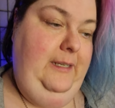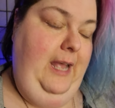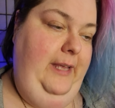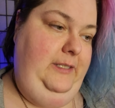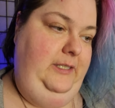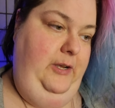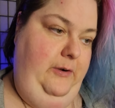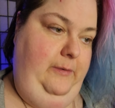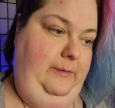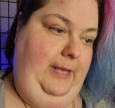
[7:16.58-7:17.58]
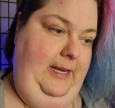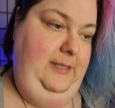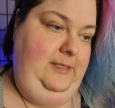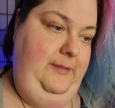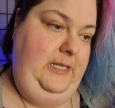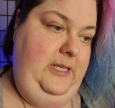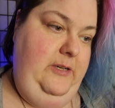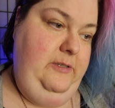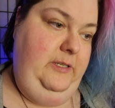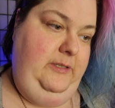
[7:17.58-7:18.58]
yeah, so like this
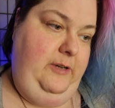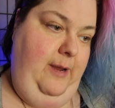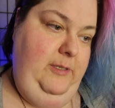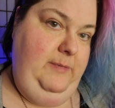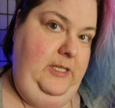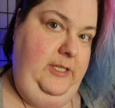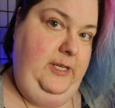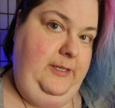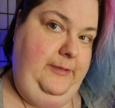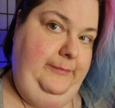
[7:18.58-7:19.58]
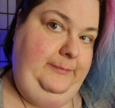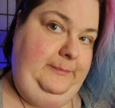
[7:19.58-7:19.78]
video, subscribe to my channel.